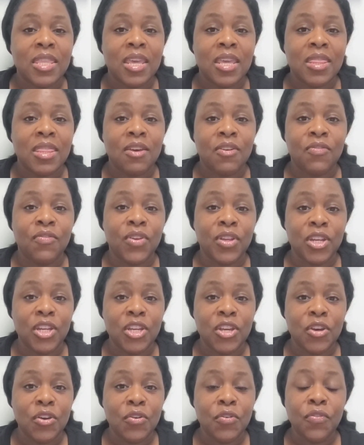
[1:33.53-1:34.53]
the
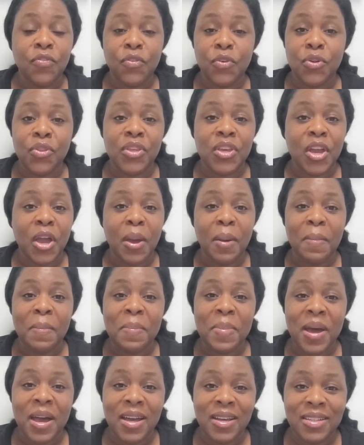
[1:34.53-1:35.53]
video for the
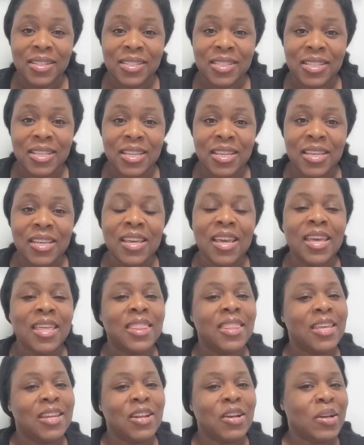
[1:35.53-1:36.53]
unboxing, and
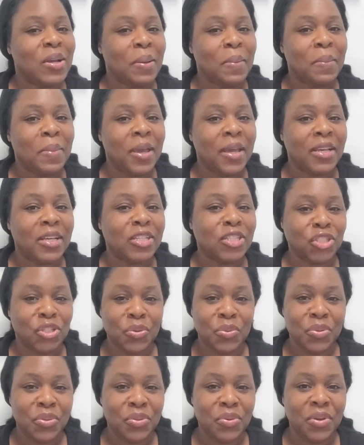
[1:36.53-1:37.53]
then I'll come back and share
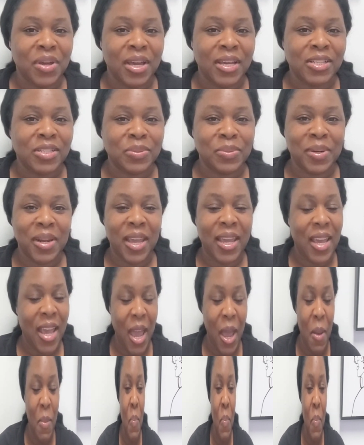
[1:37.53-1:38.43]
with you guys what I got.